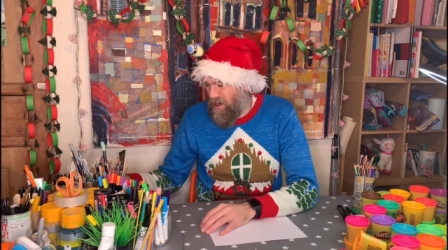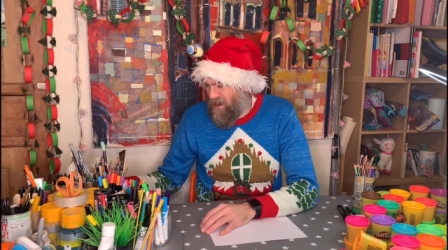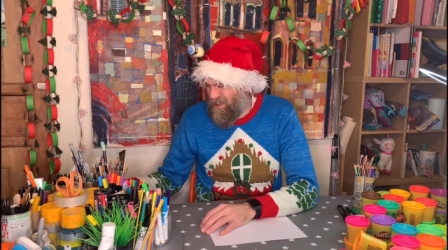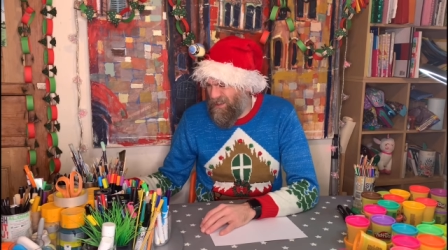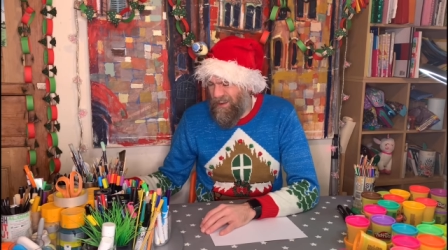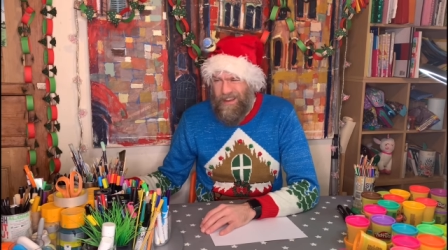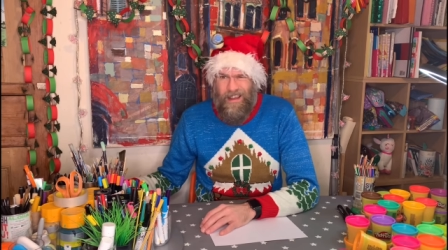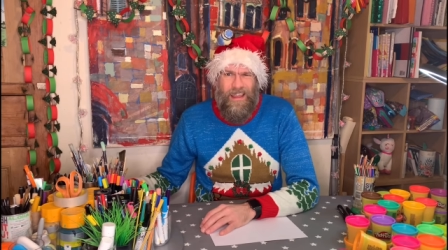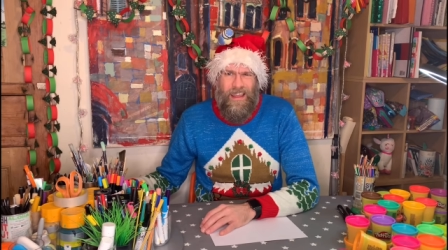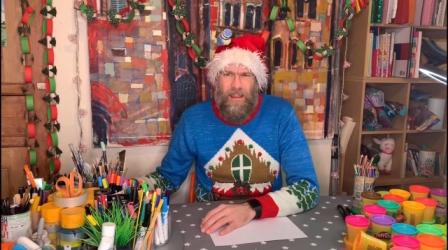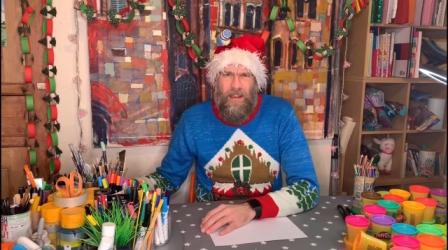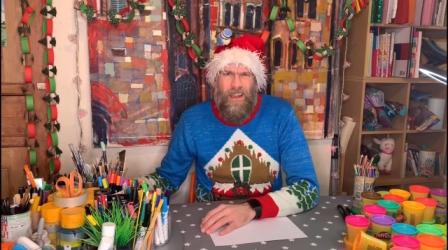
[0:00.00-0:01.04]
it's like
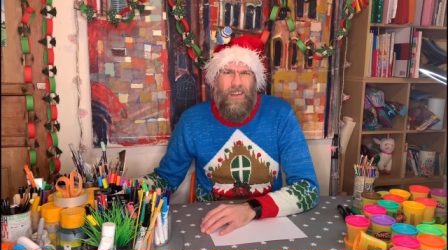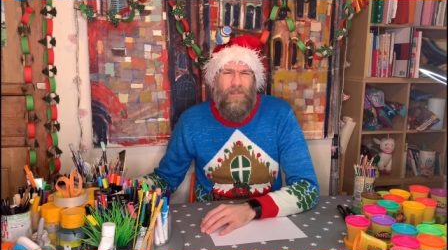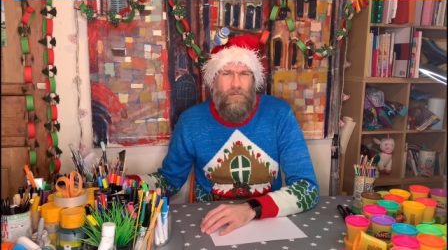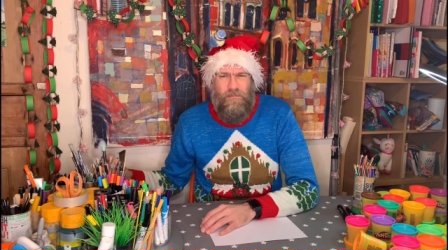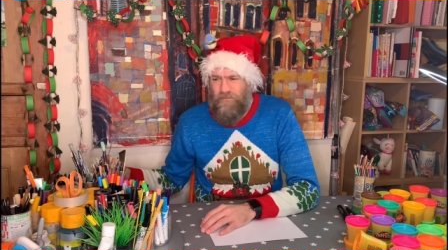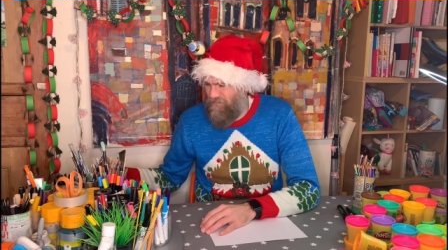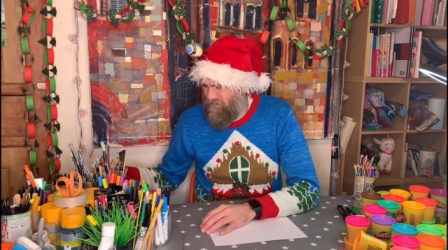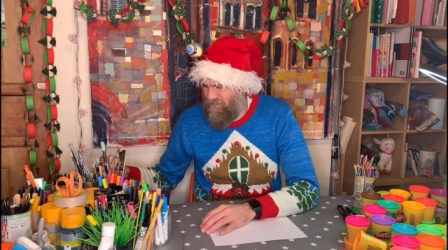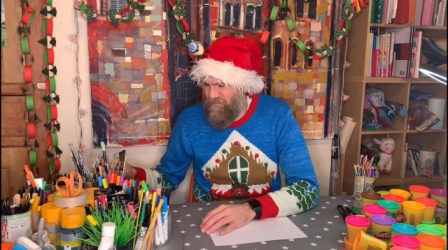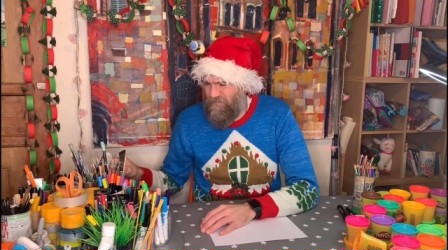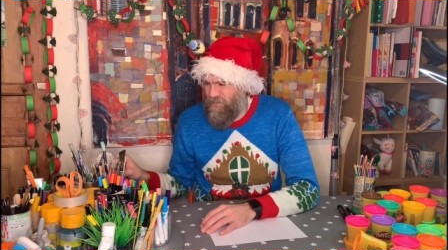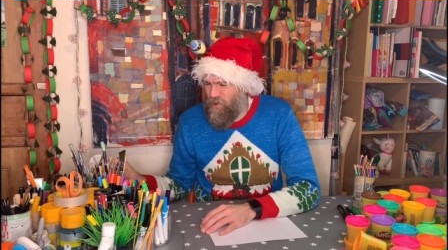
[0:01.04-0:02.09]
a kind of
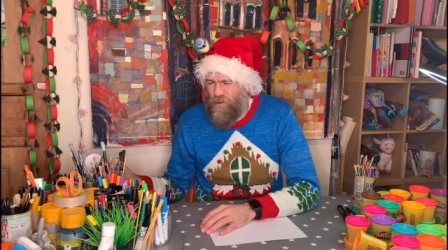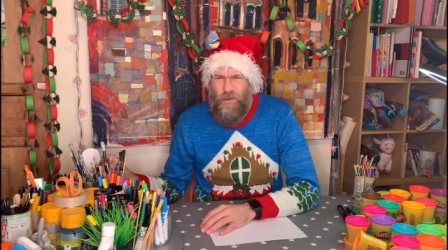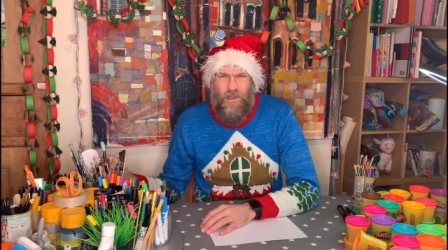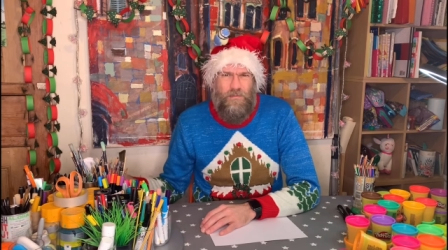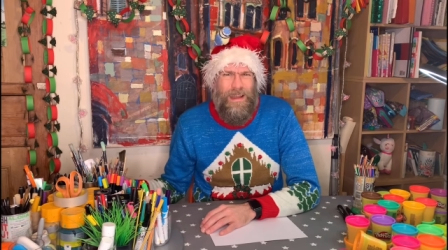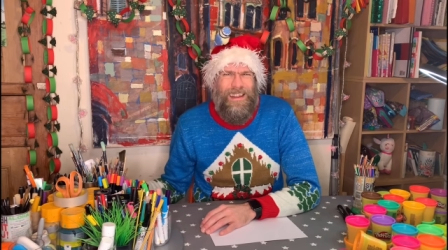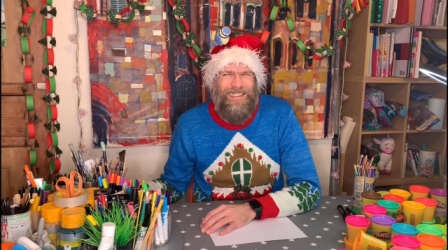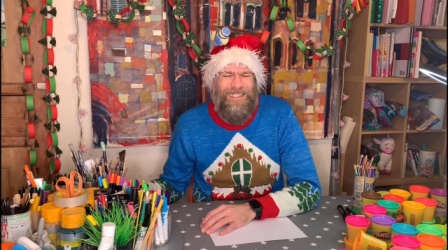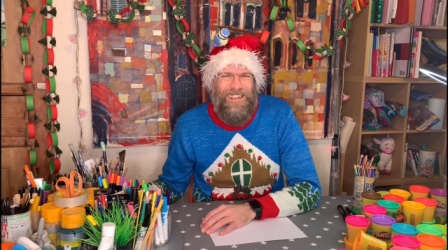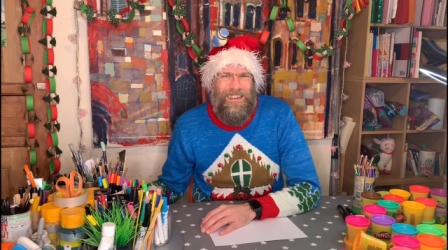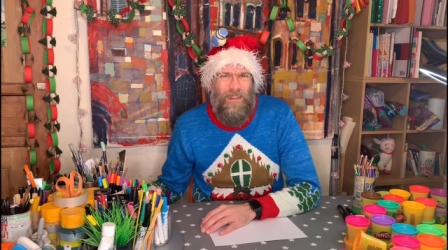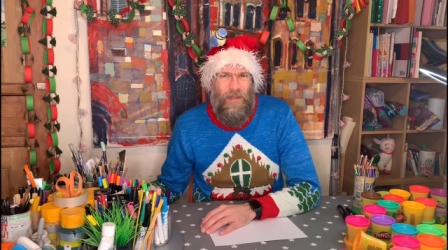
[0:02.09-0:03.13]
a news
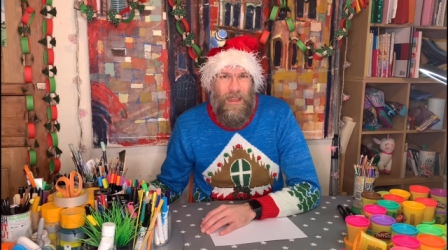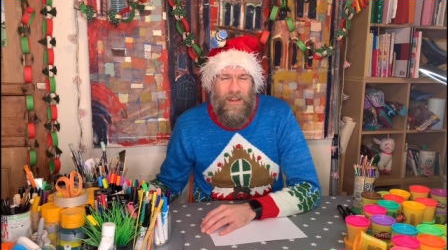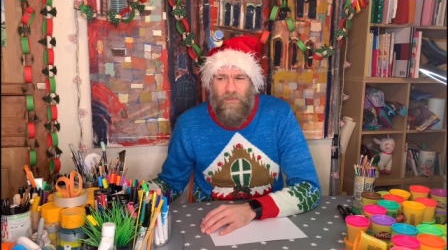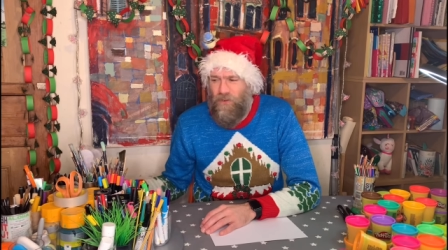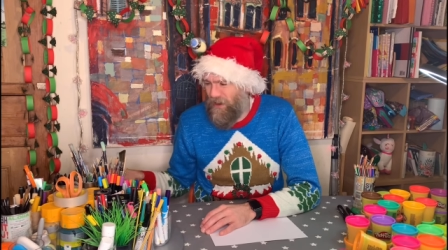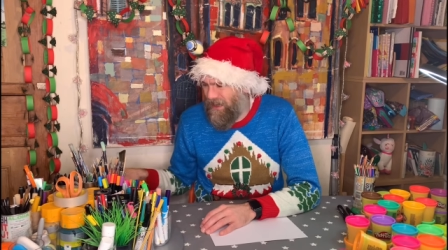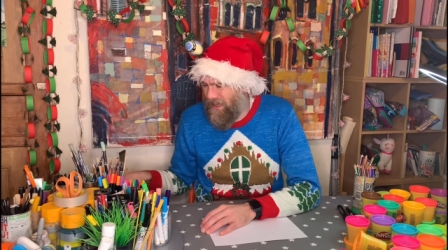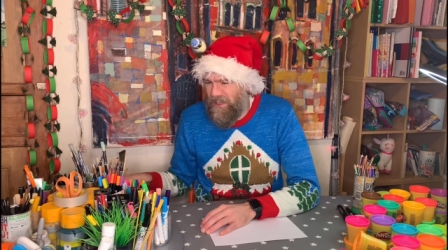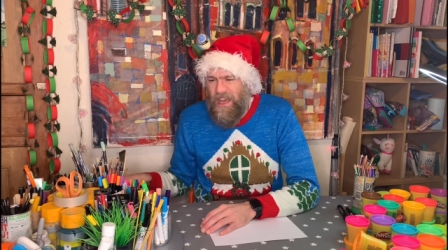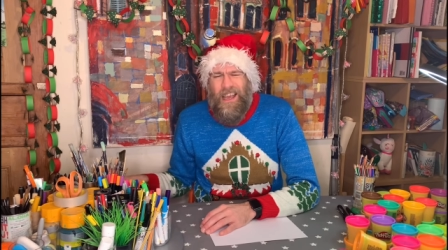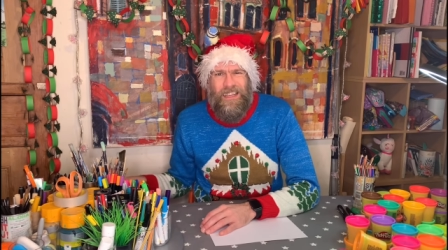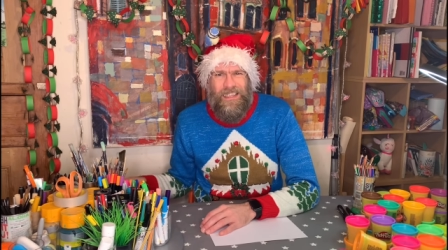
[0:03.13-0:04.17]
magazine thing for kids.
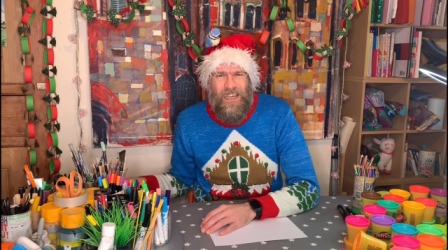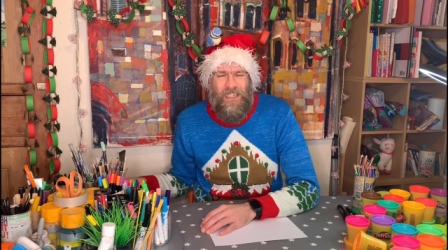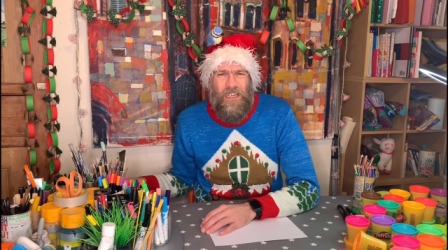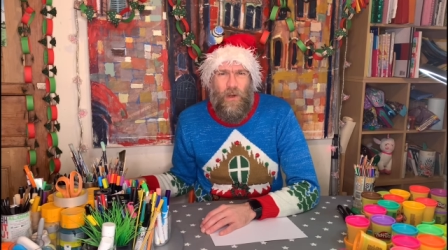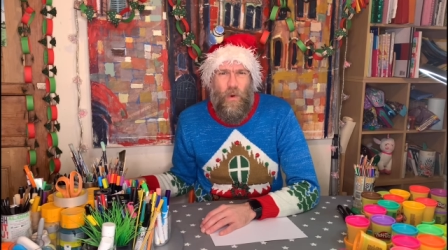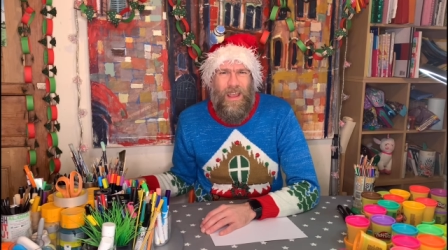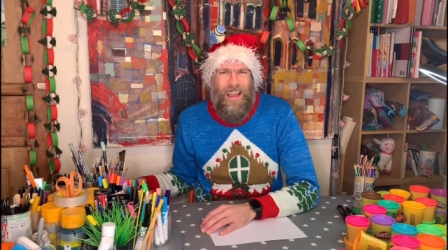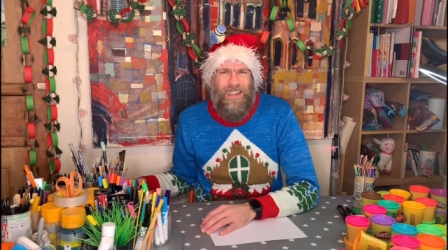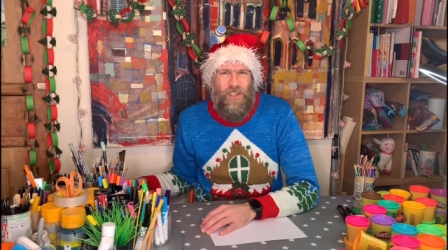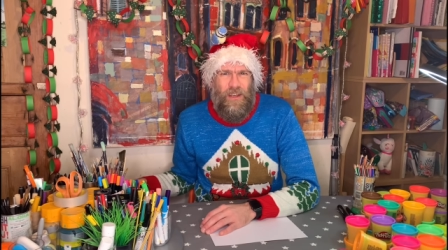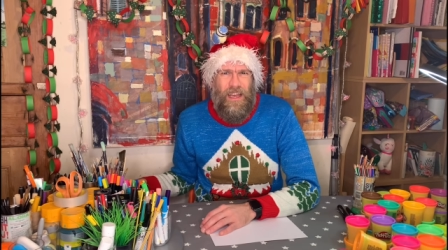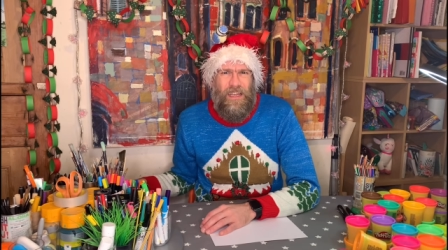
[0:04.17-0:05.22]
It's actually quite
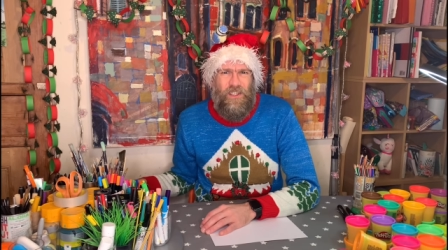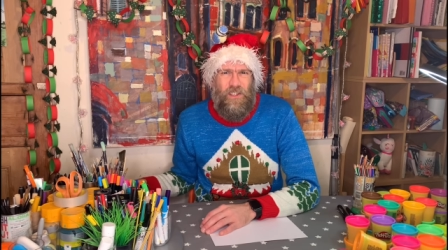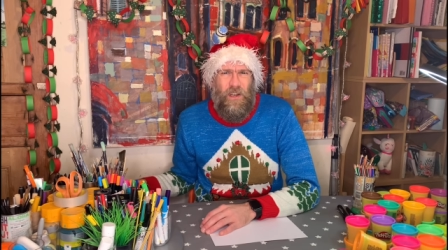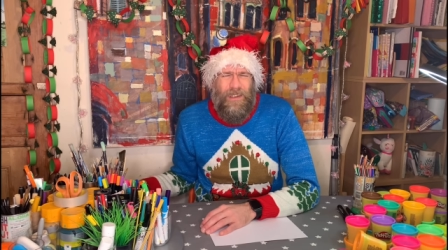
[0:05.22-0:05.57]
educational.